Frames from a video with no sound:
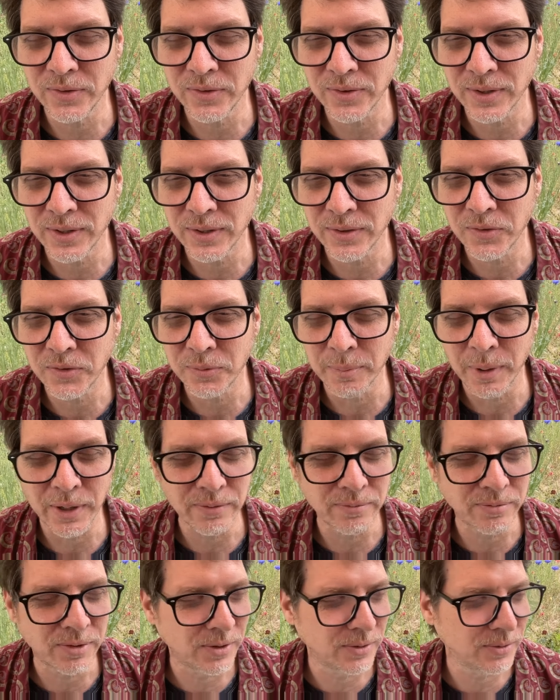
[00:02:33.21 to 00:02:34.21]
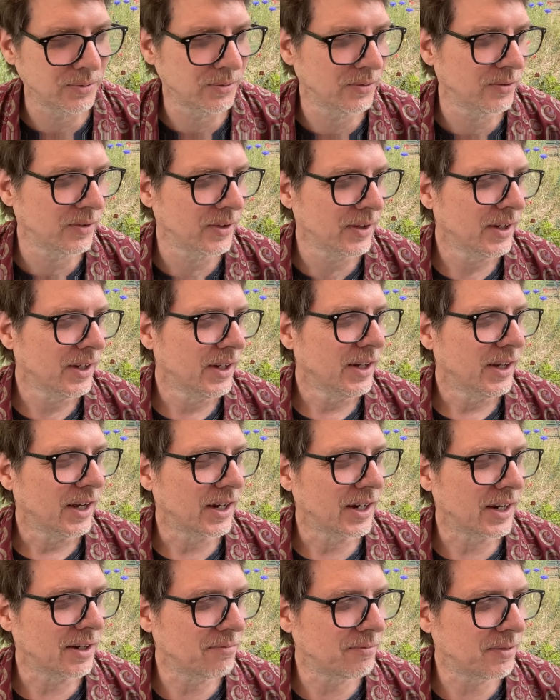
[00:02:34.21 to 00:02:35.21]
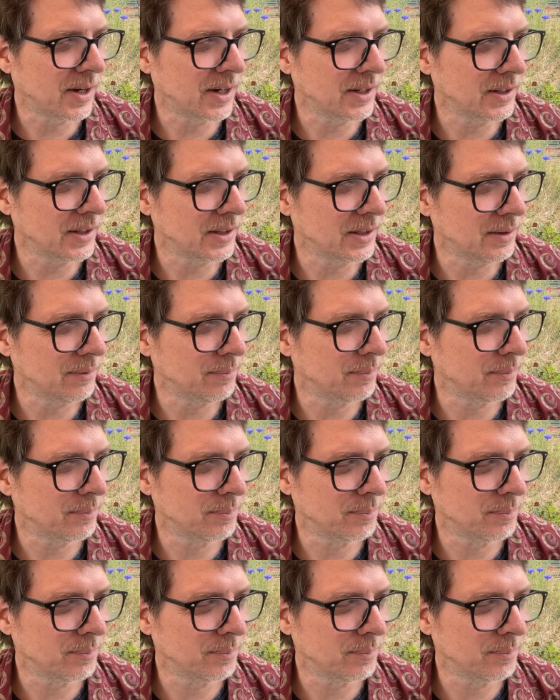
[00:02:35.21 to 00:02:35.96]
smartphones, and I finally